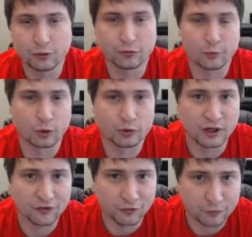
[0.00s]
or 3 more
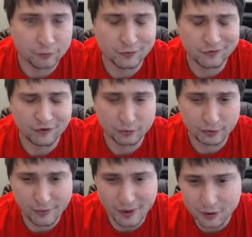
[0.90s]
running, so it doesn't
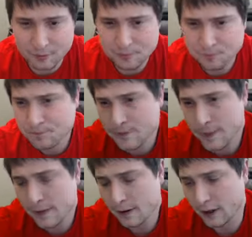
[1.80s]
really matter.
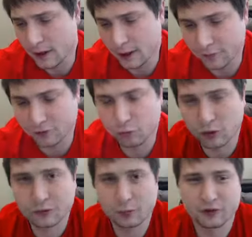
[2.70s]
This
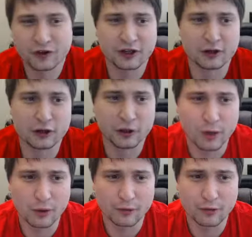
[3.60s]
works particularly
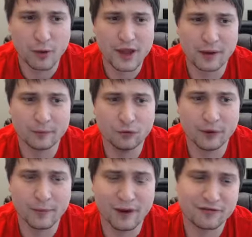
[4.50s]
well with the way I'm
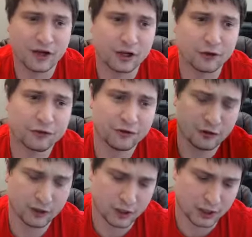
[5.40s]
doing my files.
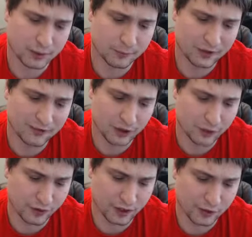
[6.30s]
Even
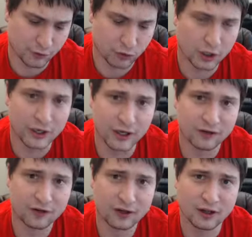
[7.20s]
though they run at